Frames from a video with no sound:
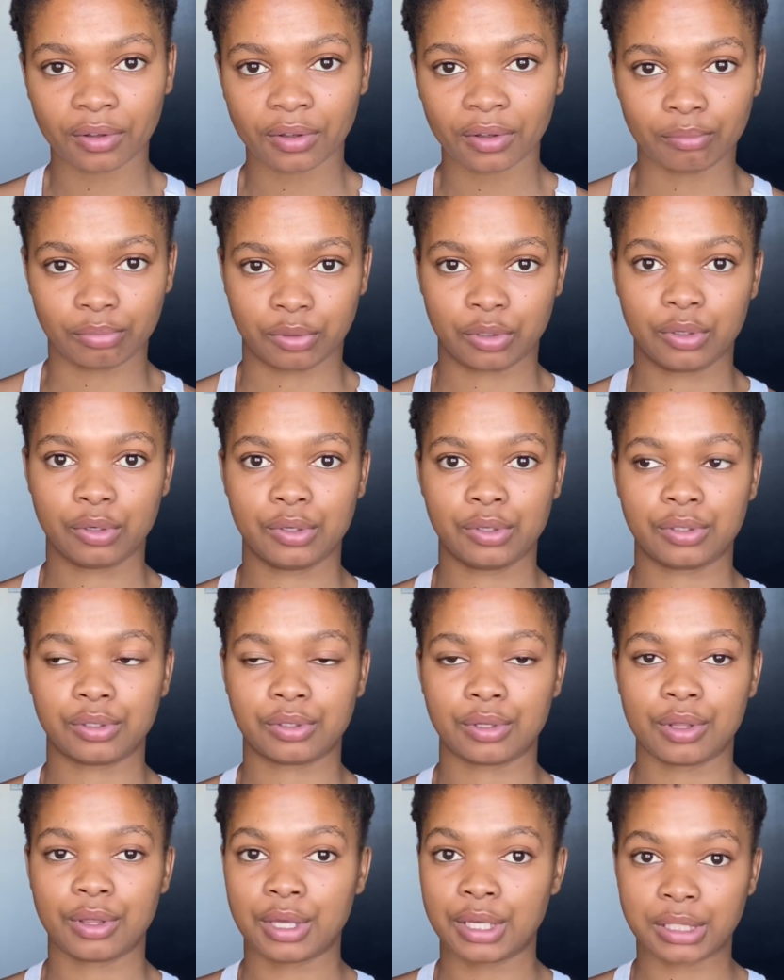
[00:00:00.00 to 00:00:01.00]
because
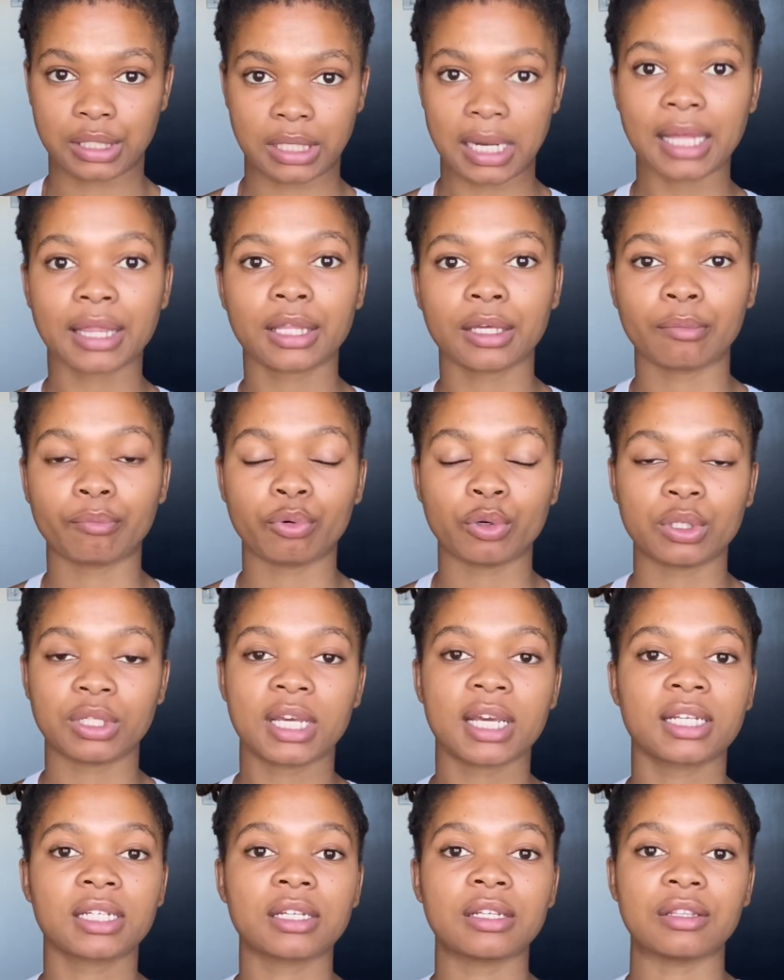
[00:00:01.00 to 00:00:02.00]
there's nothing
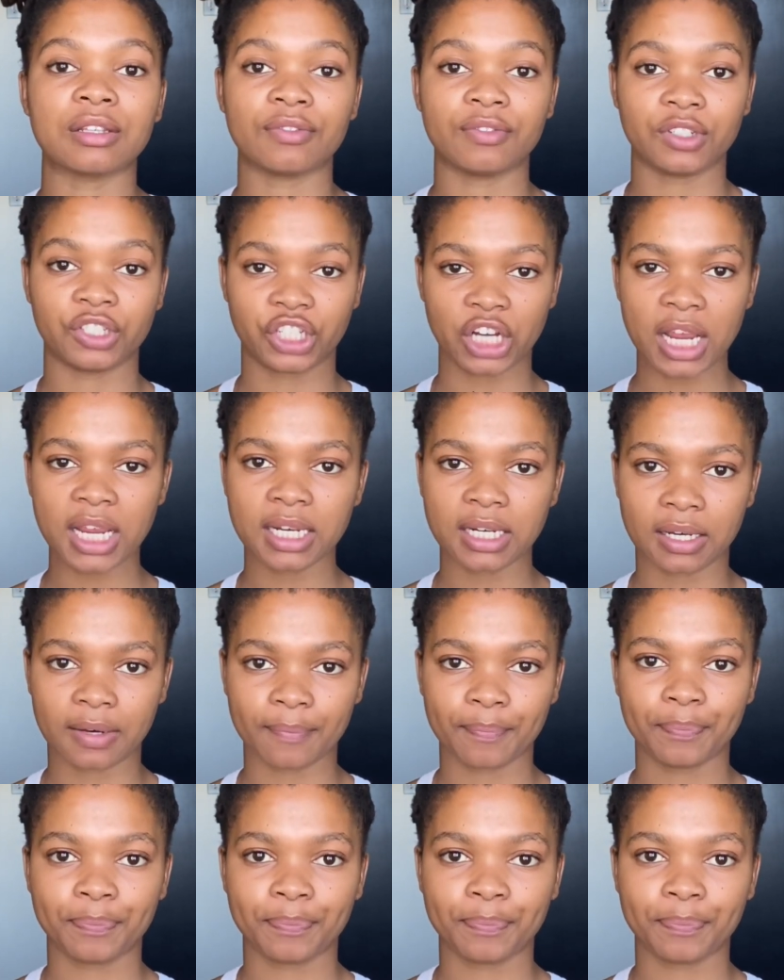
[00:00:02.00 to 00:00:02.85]
protecting the vagina.